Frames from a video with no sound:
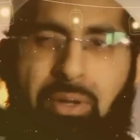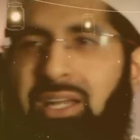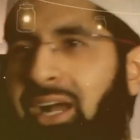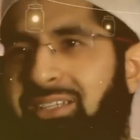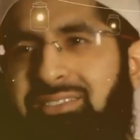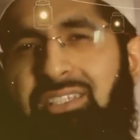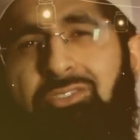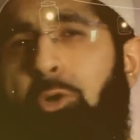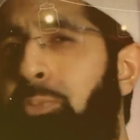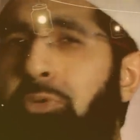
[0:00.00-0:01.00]
But guys,
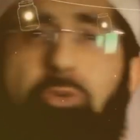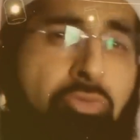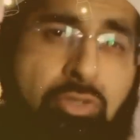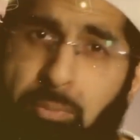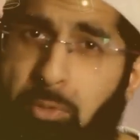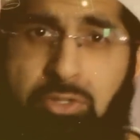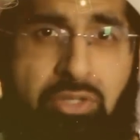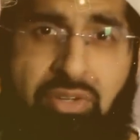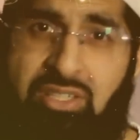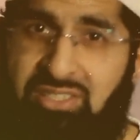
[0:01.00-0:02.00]
there's no proof for the
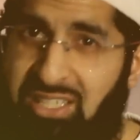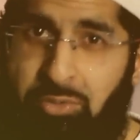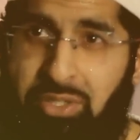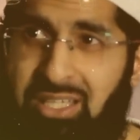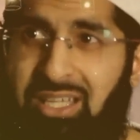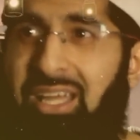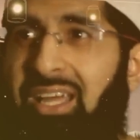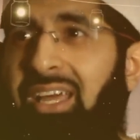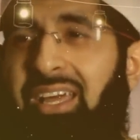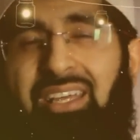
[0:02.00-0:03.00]
multiverse theory.
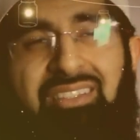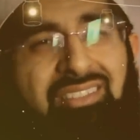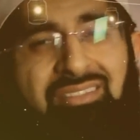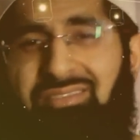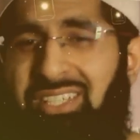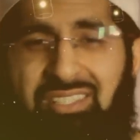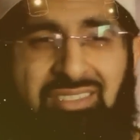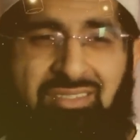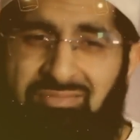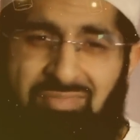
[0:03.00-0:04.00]
It's
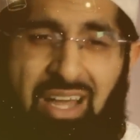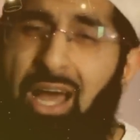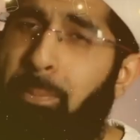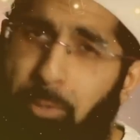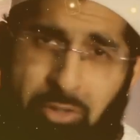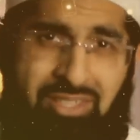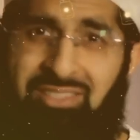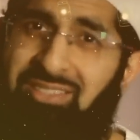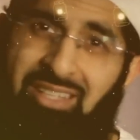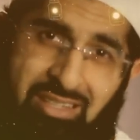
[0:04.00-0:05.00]
just a
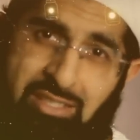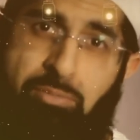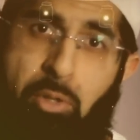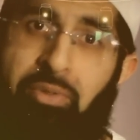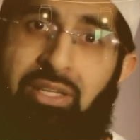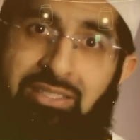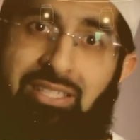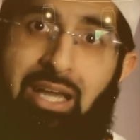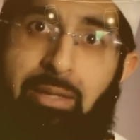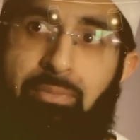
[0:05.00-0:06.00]
hypothesis at this moment in
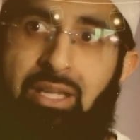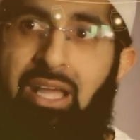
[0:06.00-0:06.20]
time,